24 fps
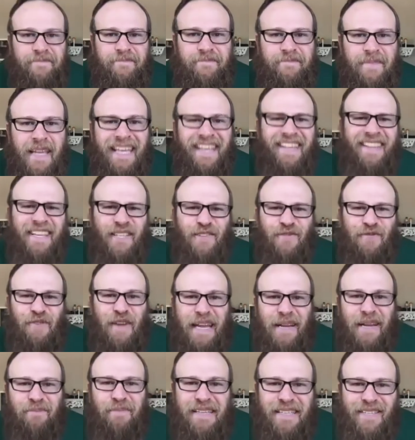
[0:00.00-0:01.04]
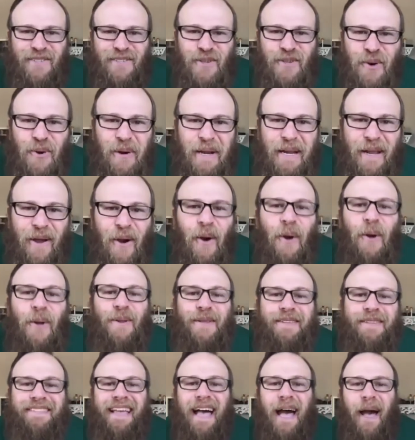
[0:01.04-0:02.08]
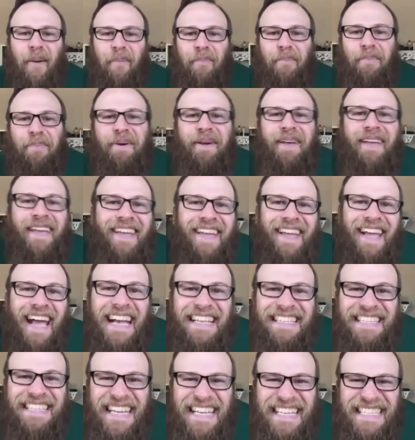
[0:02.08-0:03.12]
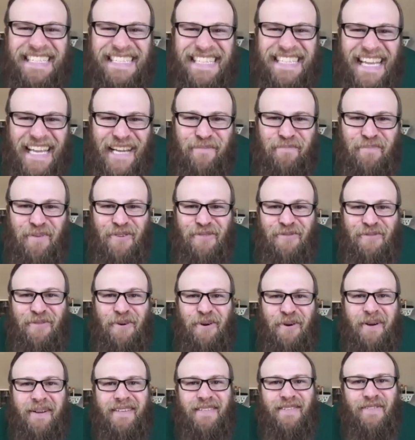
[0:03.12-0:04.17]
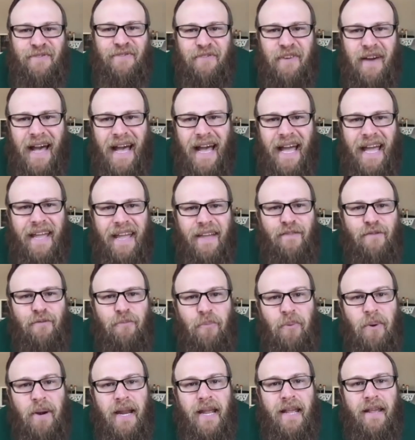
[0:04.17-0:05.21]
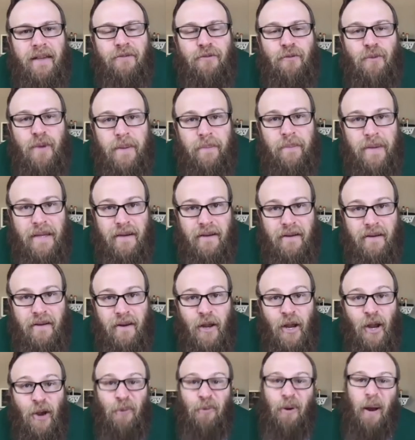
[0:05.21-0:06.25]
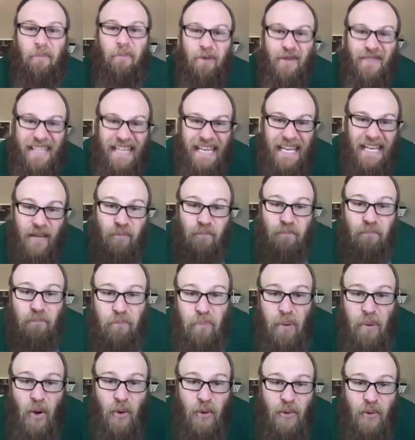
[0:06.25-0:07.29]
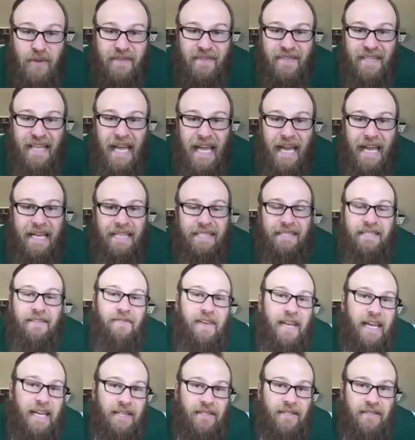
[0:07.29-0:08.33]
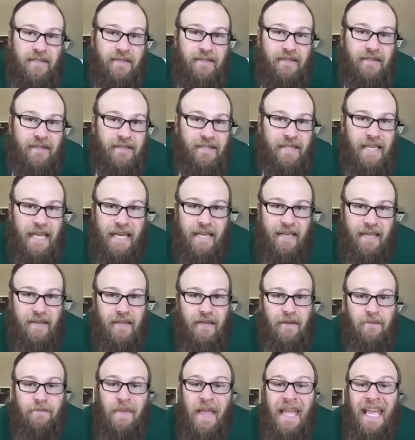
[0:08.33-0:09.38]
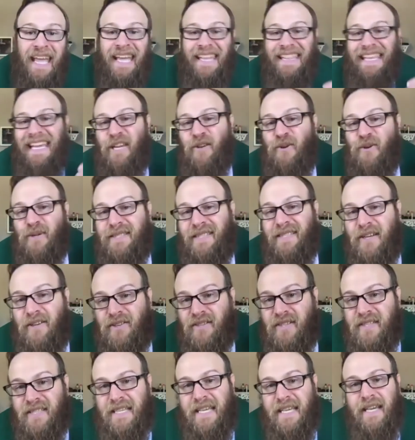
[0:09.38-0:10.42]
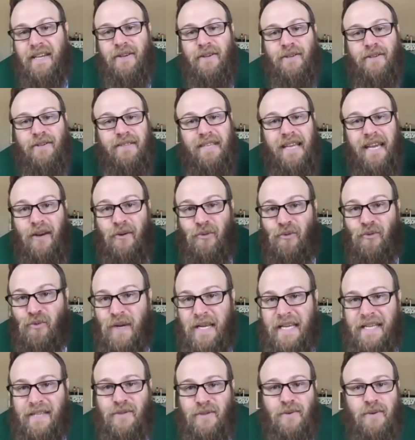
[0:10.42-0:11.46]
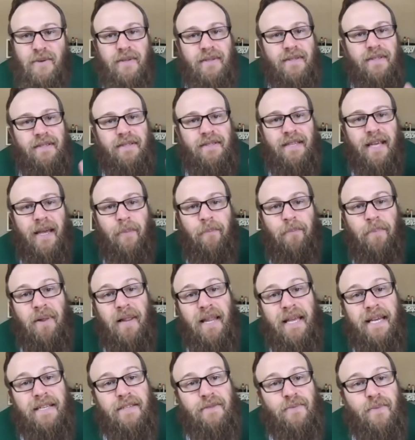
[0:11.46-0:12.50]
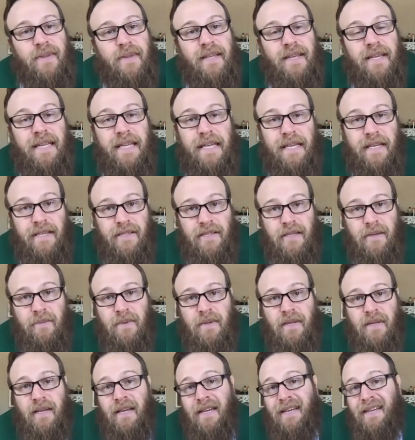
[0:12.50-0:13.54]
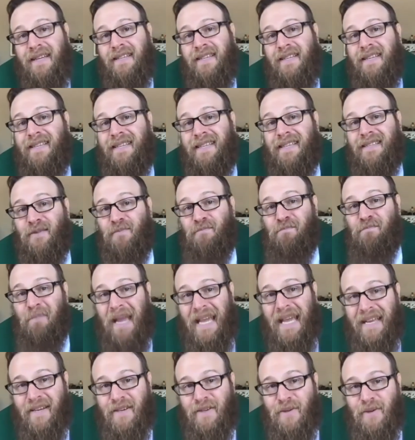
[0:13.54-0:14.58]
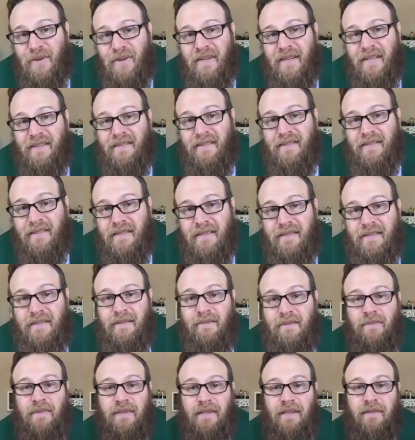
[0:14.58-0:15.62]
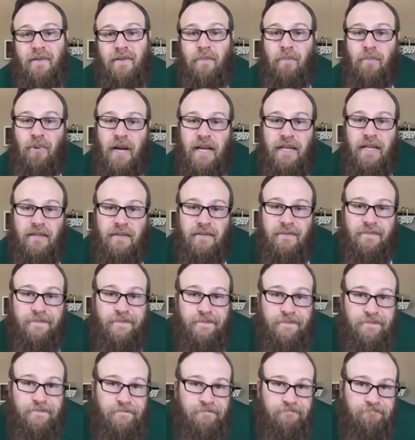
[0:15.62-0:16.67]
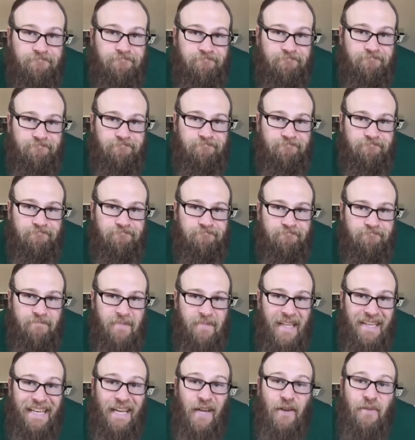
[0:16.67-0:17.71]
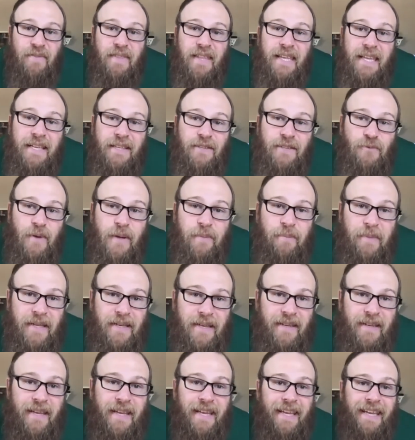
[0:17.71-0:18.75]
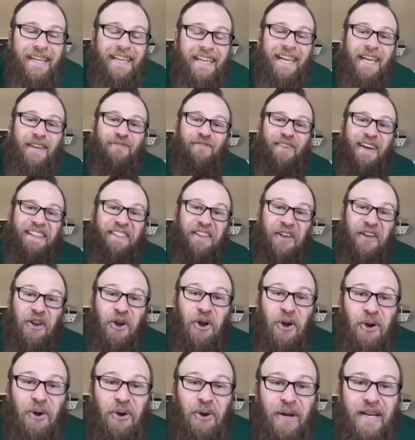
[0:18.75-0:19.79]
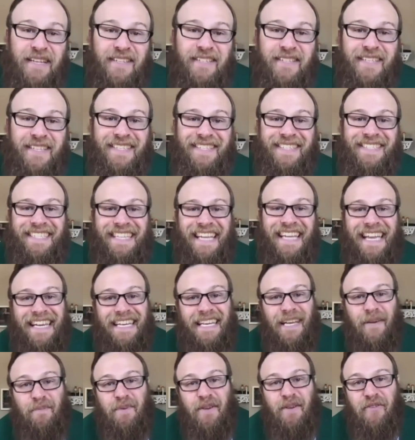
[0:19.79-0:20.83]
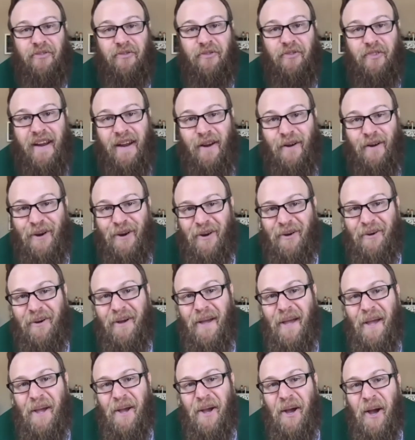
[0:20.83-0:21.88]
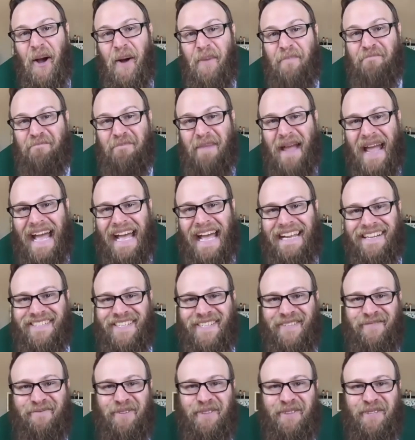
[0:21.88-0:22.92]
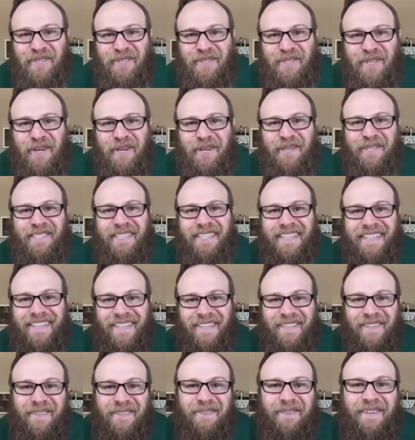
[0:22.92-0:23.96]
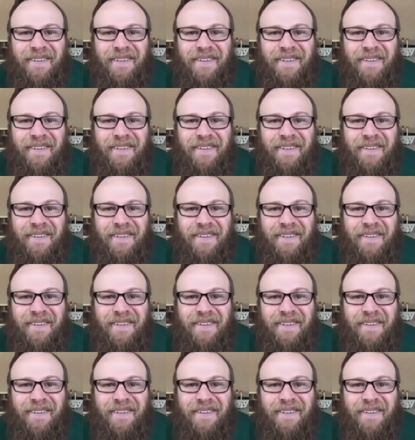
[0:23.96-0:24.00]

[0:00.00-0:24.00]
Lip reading: This family story holds up as an example for us 5 brave women representing both sides of ancient society. They used their skills and resources and place within Egypt to dismantle its systems of oppression. Now, these women can find the courage to stand up to Pharaoh. Imagine what the church can do.